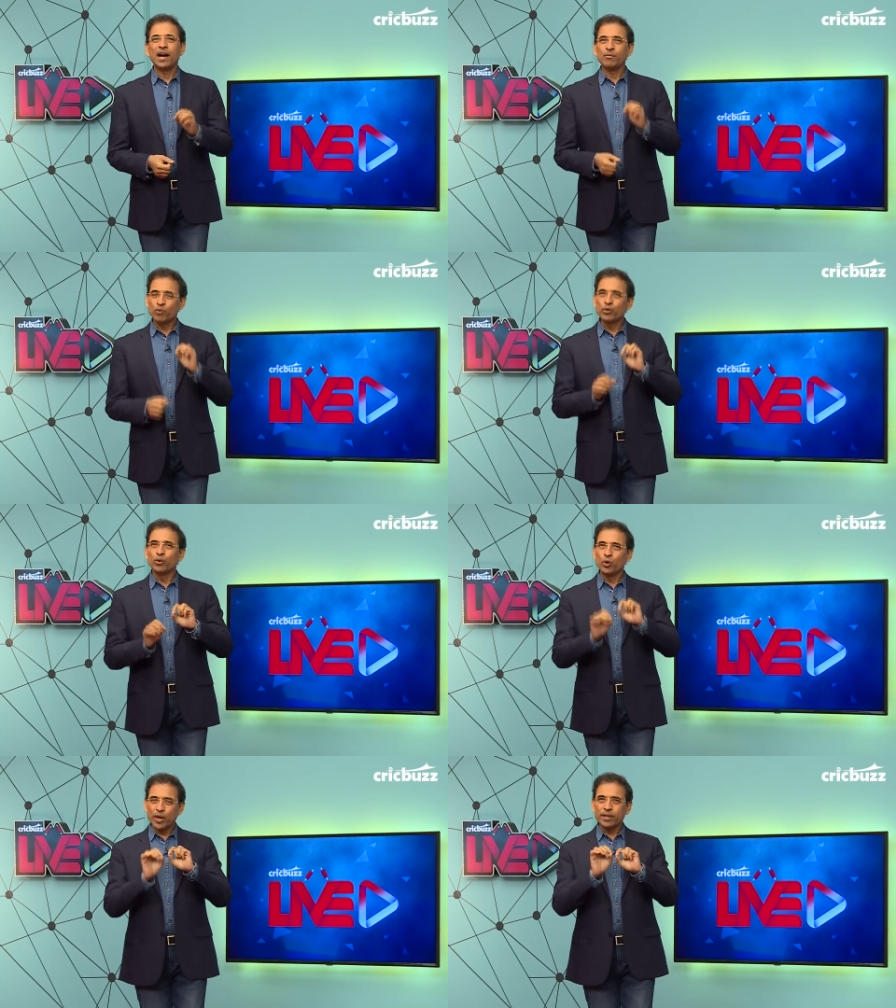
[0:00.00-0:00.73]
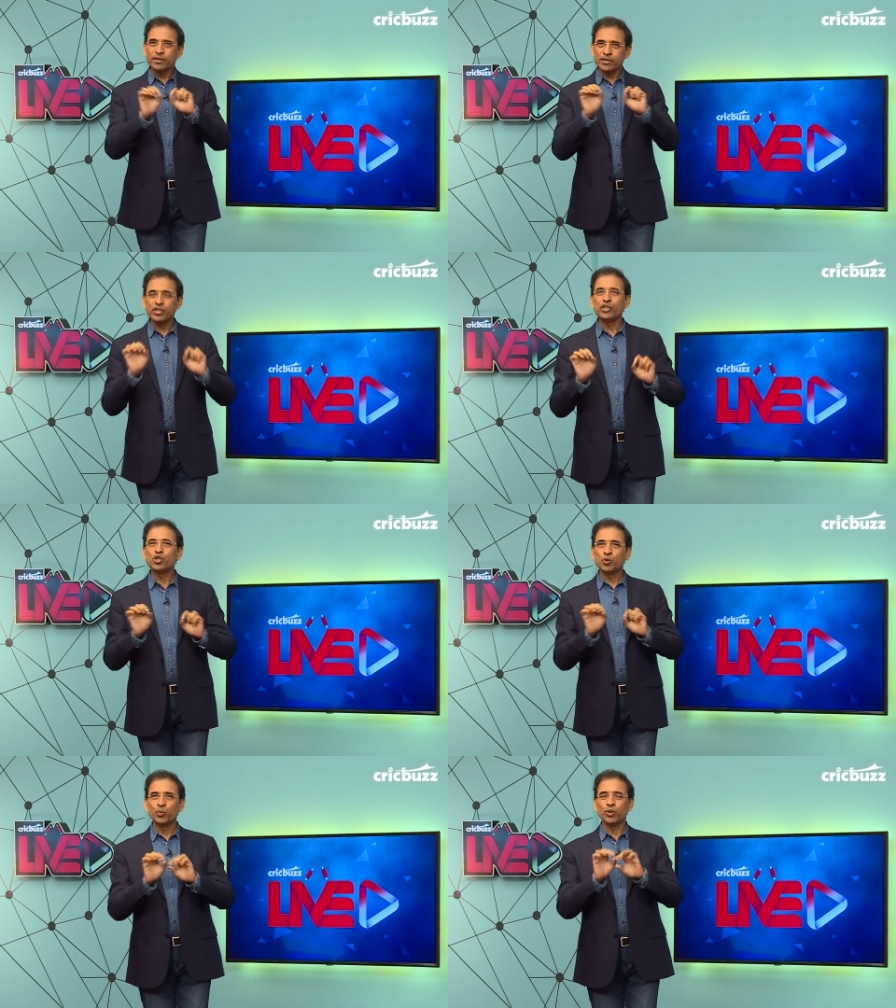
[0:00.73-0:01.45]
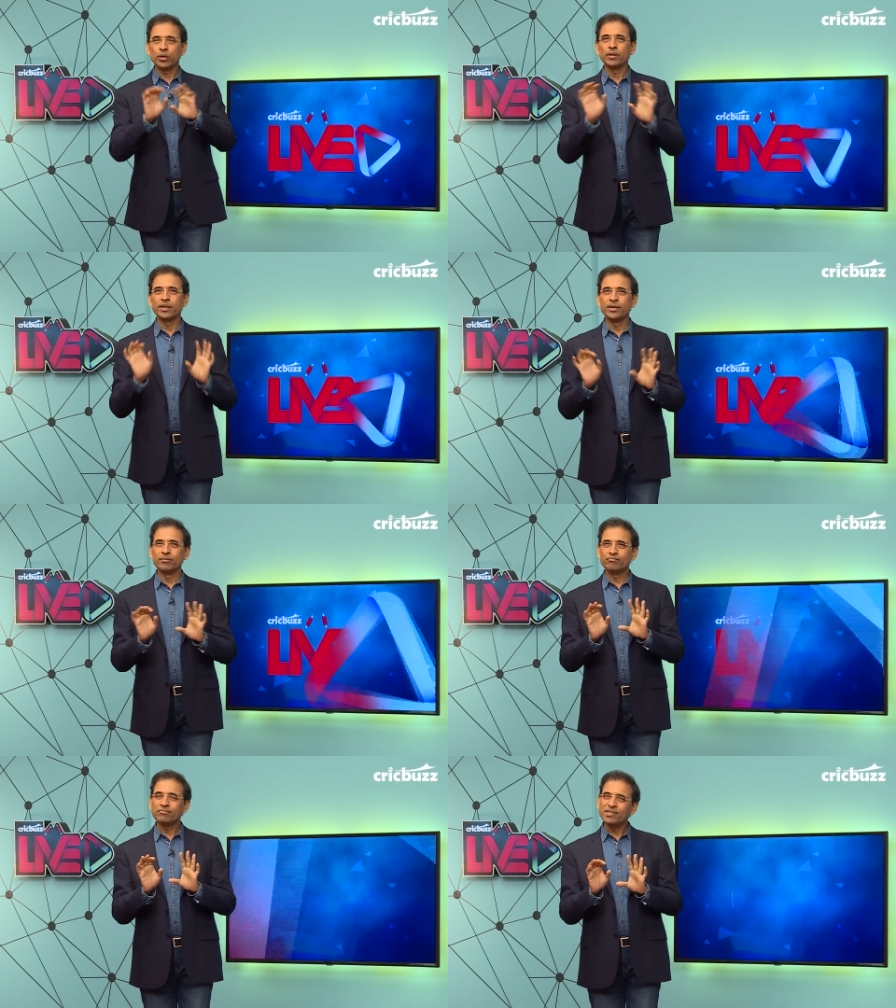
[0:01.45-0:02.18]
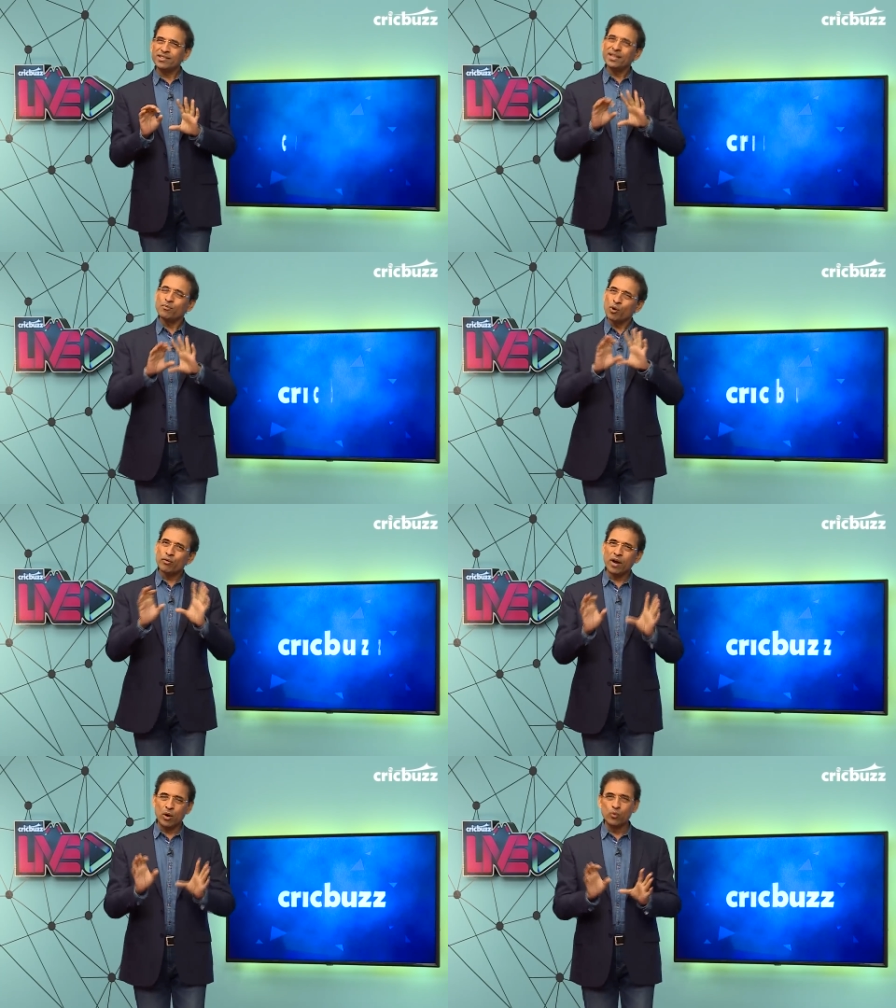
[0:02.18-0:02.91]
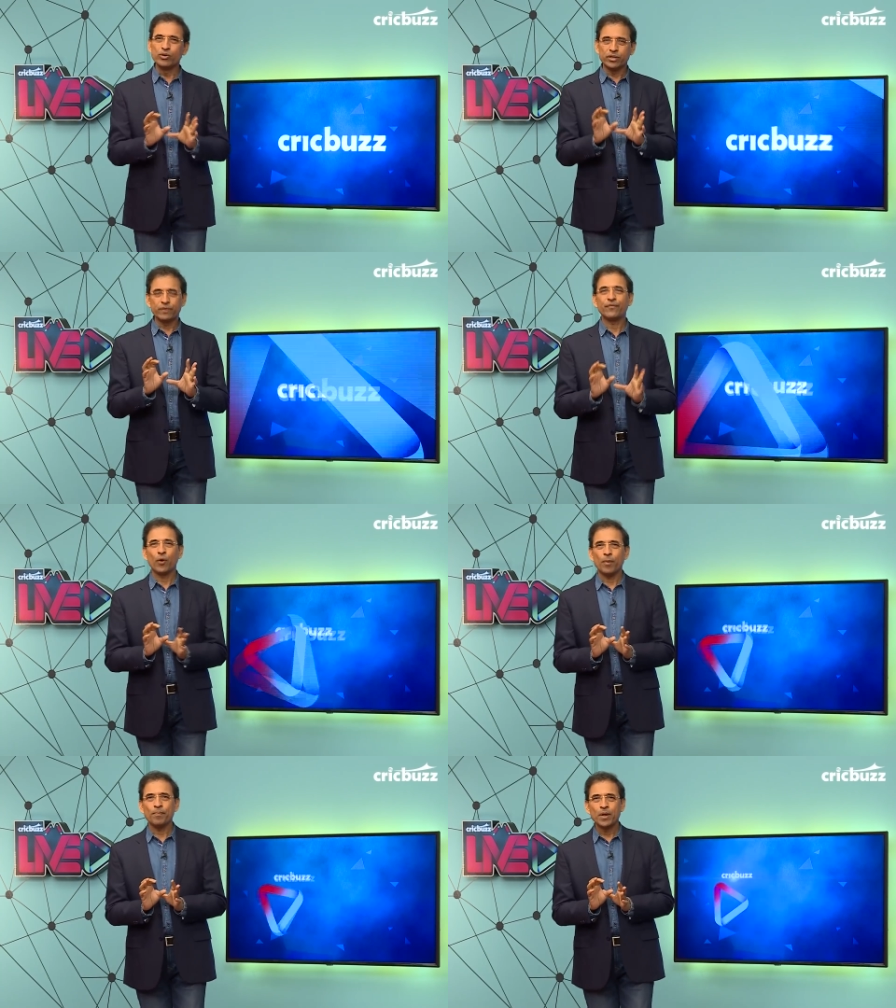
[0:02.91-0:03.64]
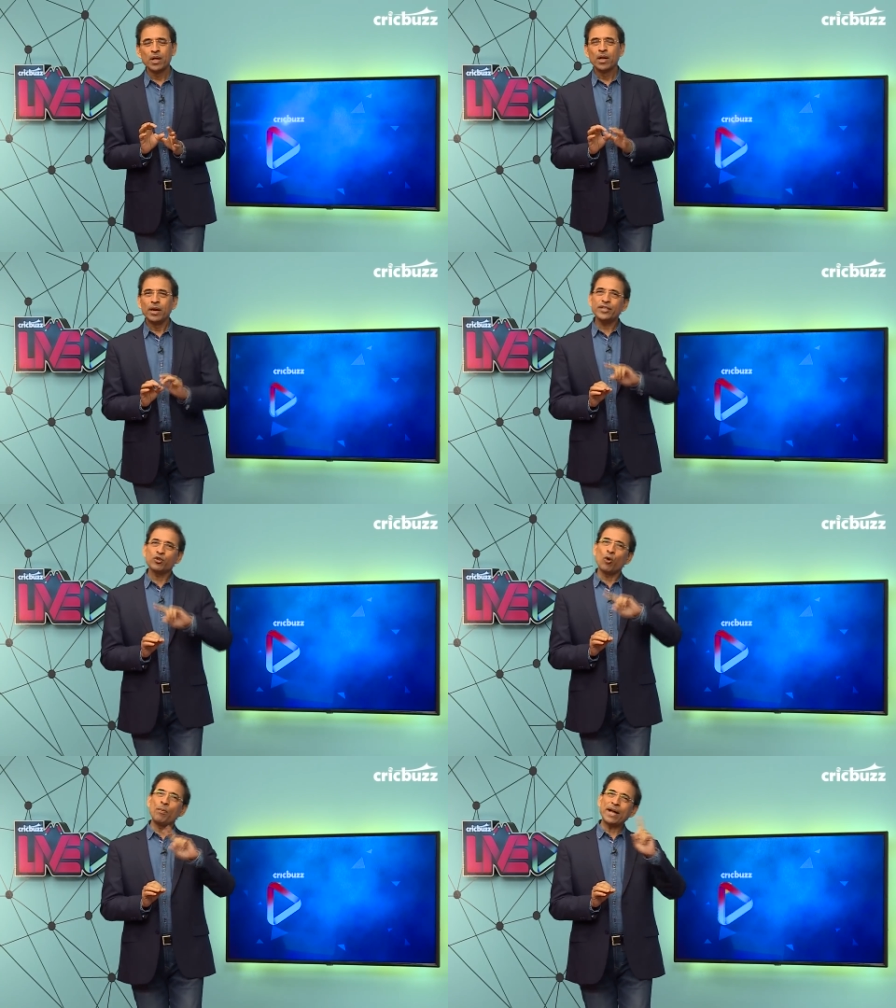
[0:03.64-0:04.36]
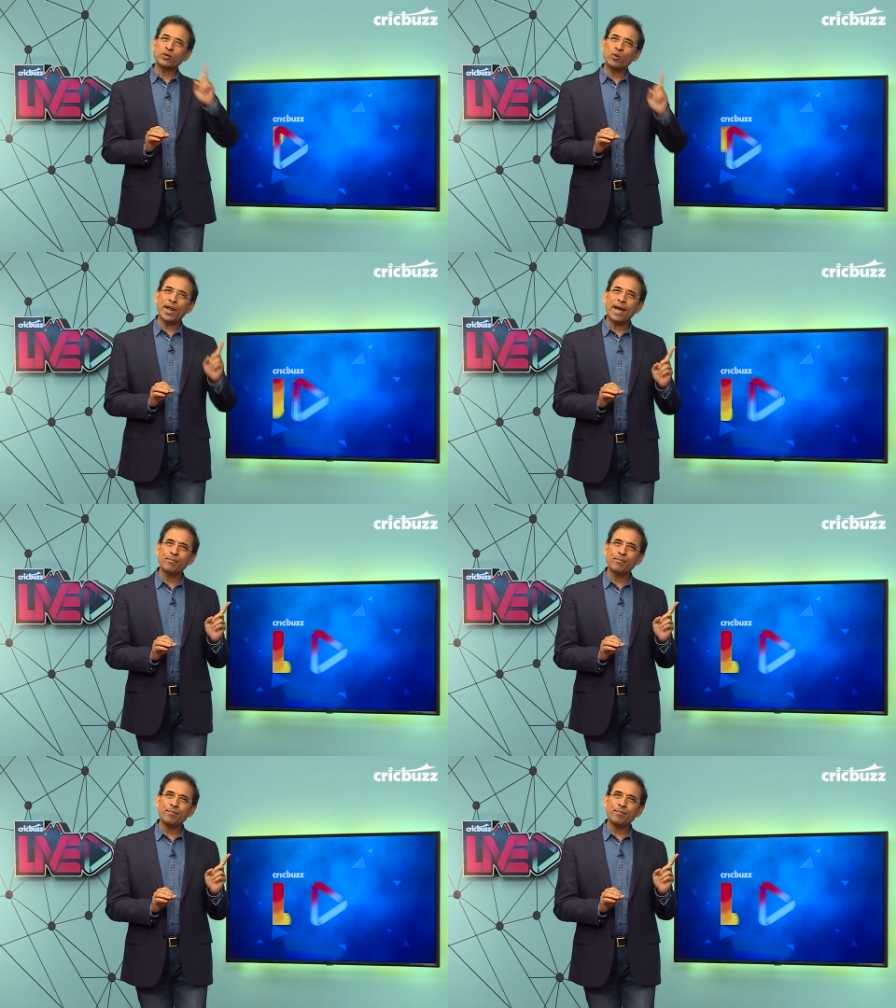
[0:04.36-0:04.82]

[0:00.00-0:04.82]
I'm going to look at this issue uh, in a little more rounded form. Let's go back to what